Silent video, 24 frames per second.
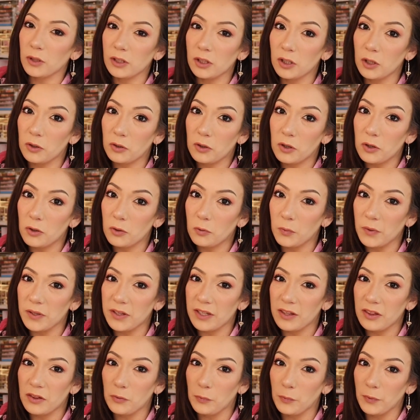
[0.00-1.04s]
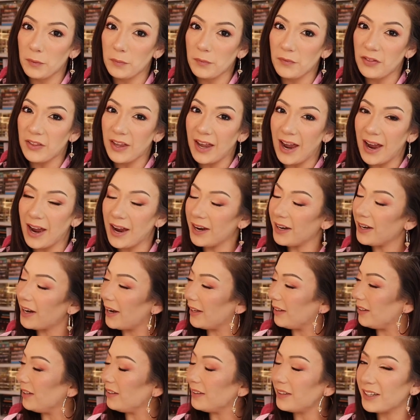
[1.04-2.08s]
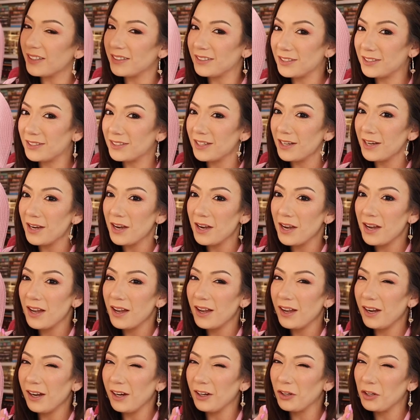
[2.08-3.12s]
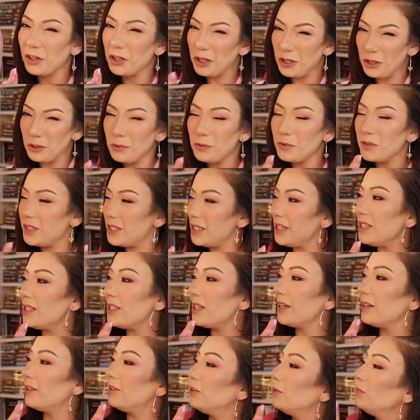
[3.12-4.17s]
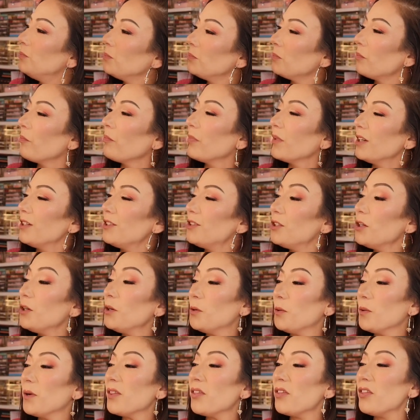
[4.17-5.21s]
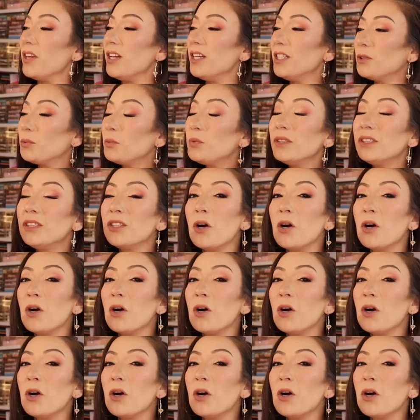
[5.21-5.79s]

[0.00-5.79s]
logo within the rim of the hat. I think that's a cute detail. So this was